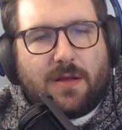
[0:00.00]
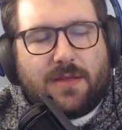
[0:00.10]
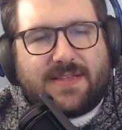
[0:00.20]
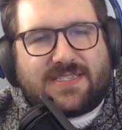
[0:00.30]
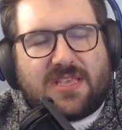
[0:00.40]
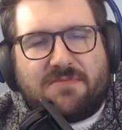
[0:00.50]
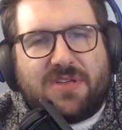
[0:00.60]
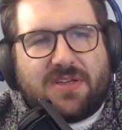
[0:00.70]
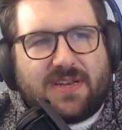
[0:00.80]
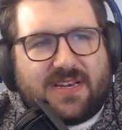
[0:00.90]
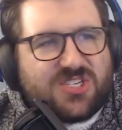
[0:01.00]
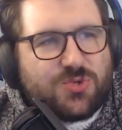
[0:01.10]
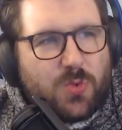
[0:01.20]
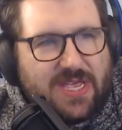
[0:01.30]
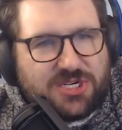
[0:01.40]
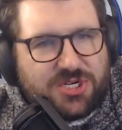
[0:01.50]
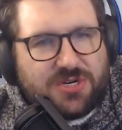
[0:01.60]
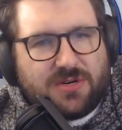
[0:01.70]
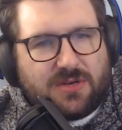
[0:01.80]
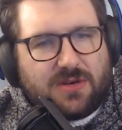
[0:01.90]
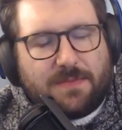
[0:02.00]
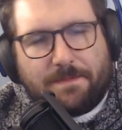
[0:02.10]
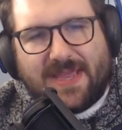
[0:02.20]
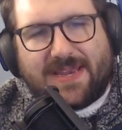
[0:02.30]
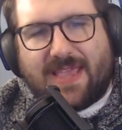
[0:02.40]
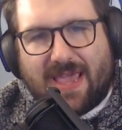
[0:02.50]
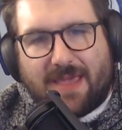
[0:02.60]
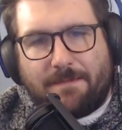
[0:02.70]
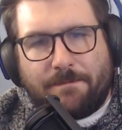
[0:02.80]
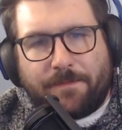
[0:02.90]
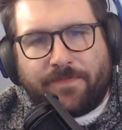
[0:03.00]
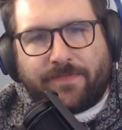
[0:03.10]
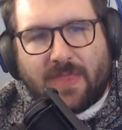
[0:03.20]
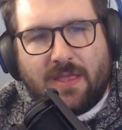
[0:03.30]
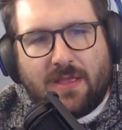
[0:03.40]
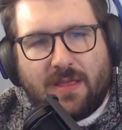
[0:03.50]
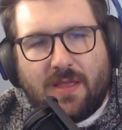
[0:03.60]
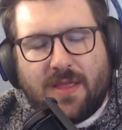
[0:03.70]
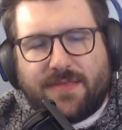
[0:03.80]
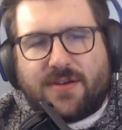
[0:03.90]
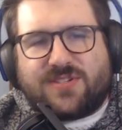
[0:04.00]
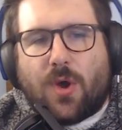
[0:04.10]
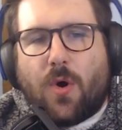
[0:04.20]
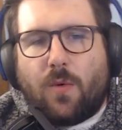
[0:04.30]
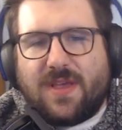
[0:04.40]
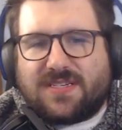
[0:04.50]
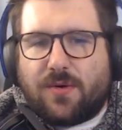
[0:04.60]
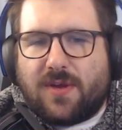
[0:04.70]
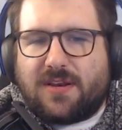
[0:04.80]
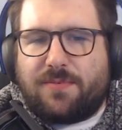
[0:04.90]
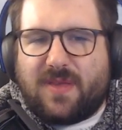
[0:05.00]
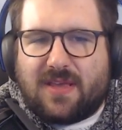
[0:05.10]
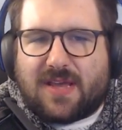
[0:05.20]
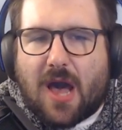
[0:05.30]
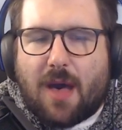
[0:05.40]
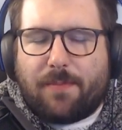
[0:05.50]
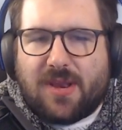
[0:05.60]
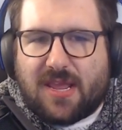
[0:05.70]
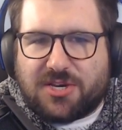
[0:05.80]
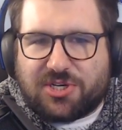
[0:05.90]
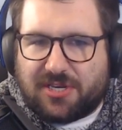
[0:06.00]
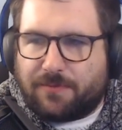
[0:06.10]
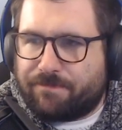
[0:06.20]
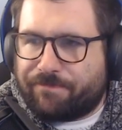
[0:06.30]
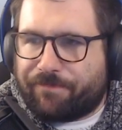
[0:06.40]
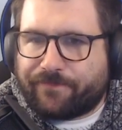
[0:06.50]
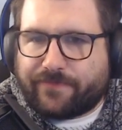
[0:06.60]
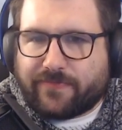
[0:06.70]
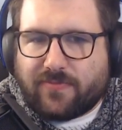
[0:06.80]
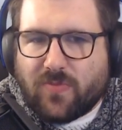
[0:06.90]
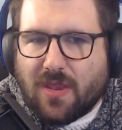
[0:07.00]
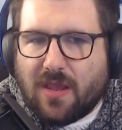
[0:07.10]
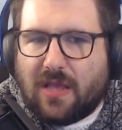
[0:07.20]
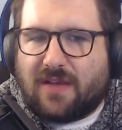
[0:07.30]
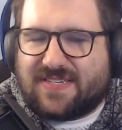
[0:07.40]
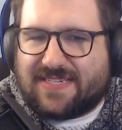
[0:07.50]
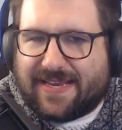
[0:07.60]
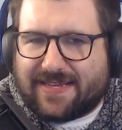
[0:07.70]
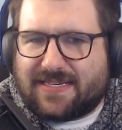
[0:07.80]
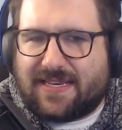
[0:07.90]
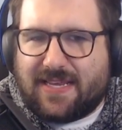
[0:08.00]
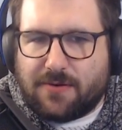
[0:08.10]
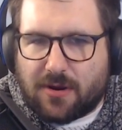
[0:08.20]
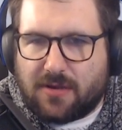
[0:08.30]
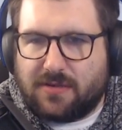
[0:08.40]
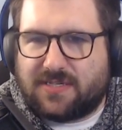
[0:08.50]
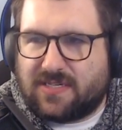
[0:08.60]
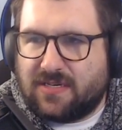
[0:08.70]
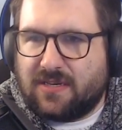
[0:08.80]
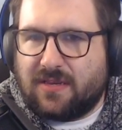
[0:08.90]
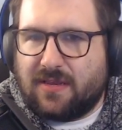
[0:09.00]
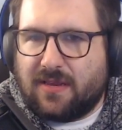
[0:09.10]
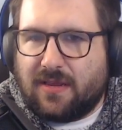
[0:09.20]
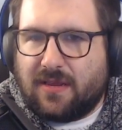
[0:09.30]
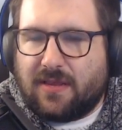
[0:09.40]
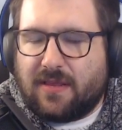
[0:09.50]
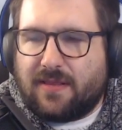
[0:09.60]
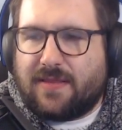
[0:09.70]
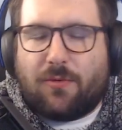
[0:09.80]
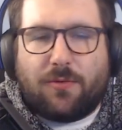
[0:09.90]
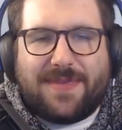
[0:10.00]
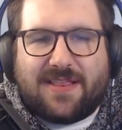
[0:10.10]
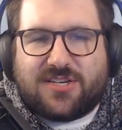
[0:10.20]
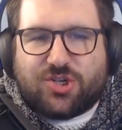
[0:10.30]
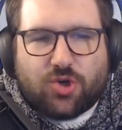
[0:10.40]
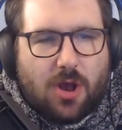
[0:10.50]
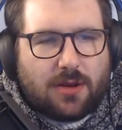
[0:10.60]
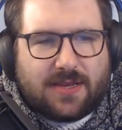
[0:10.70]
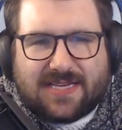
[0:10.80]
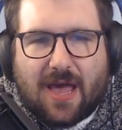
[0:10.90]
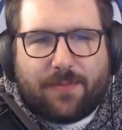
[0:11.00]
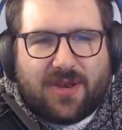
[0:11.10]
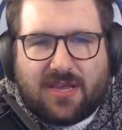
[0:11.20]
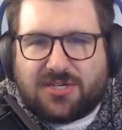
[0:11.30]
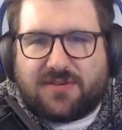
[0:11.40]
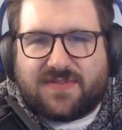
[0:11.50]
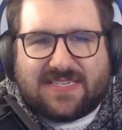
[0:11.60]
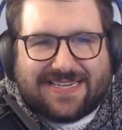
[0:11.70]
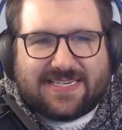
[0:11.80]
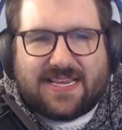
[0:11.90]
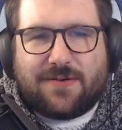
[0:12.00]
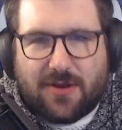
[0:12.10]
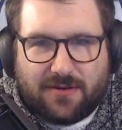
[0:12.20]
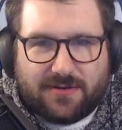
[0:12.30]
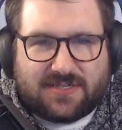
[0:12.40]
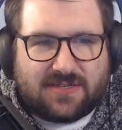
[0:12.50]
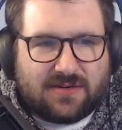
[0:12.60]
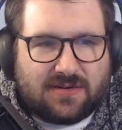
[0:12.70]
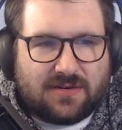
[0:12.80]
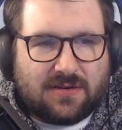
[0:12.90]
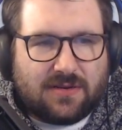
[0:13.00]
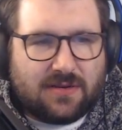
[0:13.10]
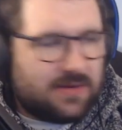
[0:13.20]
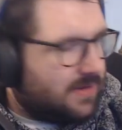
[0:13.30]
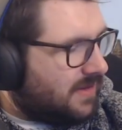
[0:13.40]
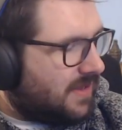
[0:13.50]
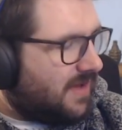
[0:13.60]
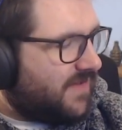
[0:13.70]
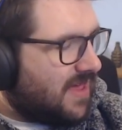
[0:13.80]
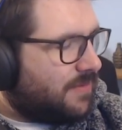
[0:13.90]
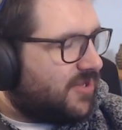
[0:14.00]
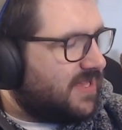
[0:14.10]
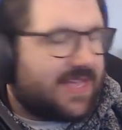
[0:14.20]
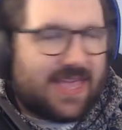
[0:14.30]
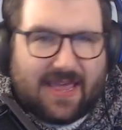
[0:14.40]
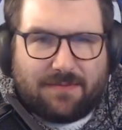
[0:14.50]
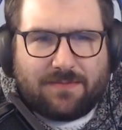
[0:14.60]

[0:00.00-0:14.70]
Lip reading: is the ability to switch mid-game, there's always going to be a combination of 6 heroes that will be the strongest combination of 6 heroes available in the game.